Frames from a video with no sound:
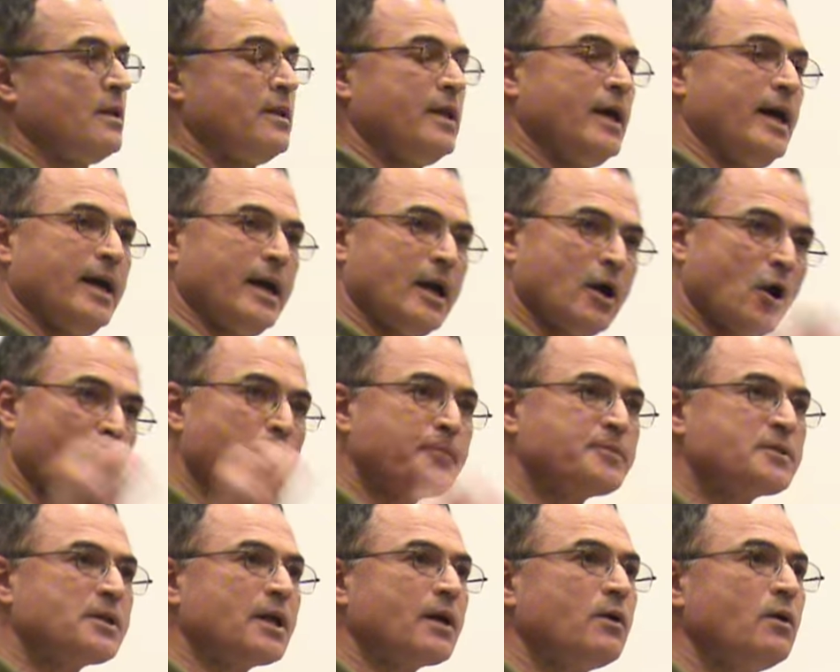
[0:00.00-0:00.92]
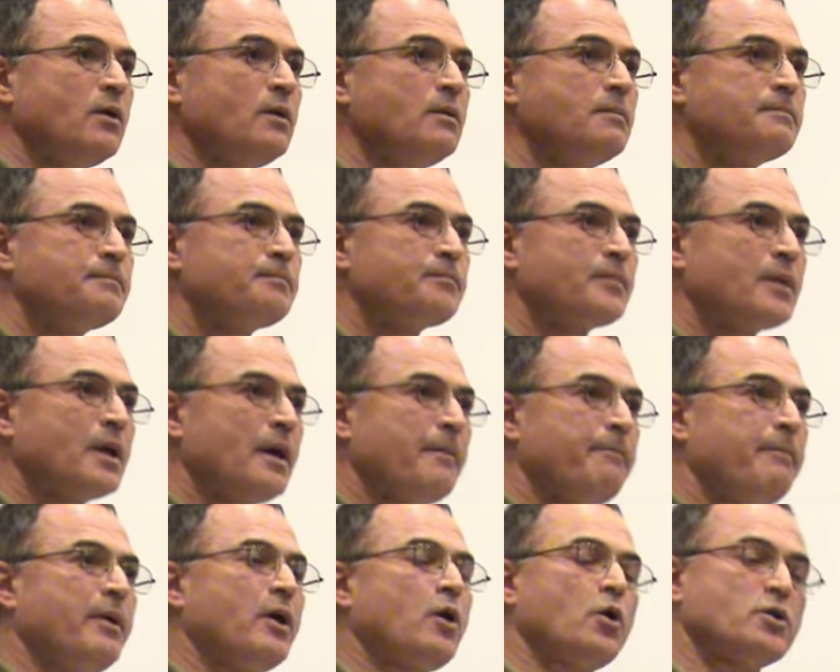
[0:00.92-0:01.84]
They are an obstacle
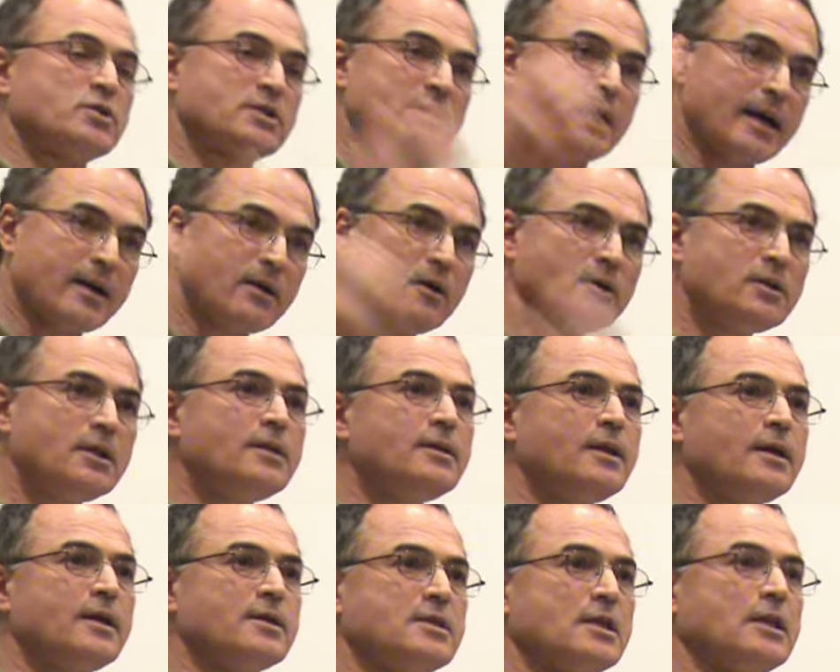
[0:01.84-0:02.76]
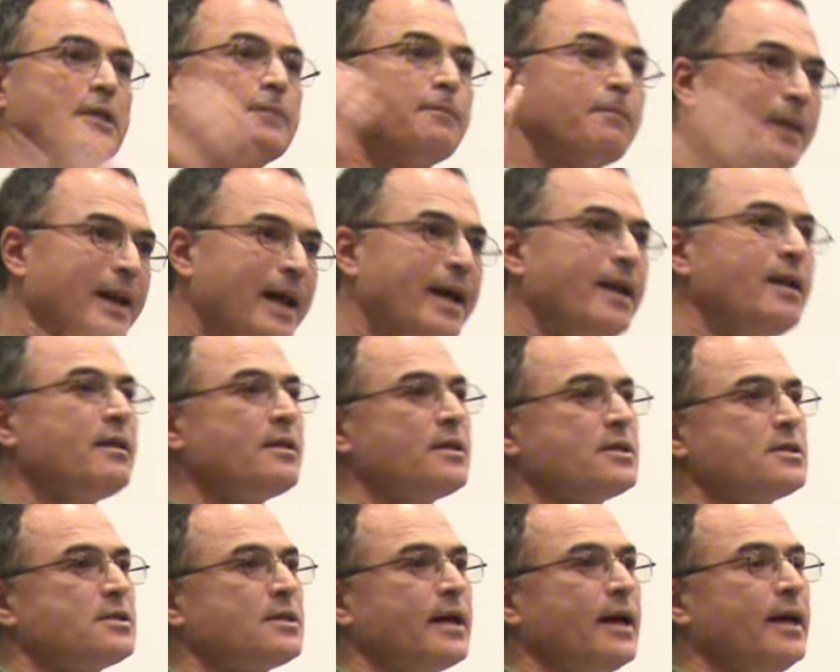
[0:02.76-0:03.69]
because they are not interested in planning
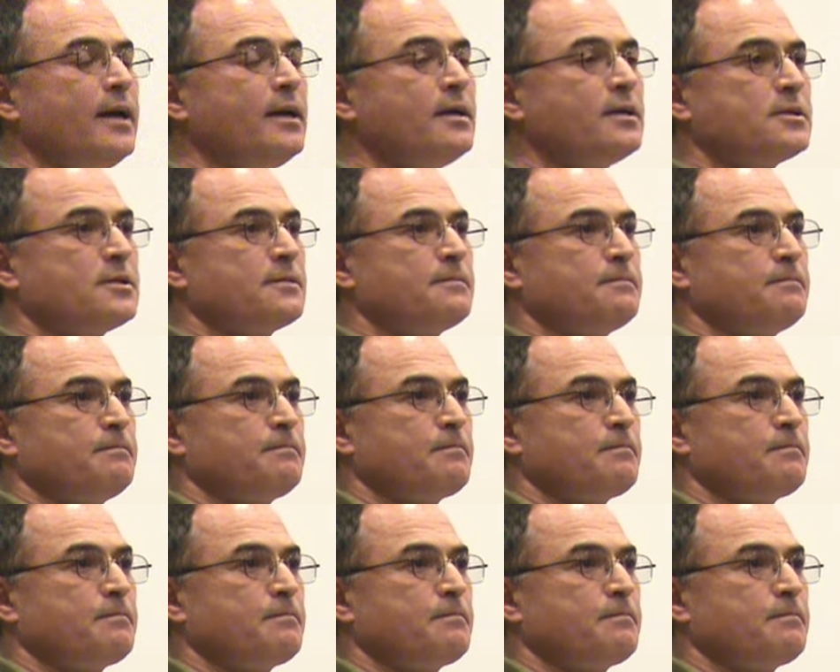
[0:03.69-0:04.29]
the strikes.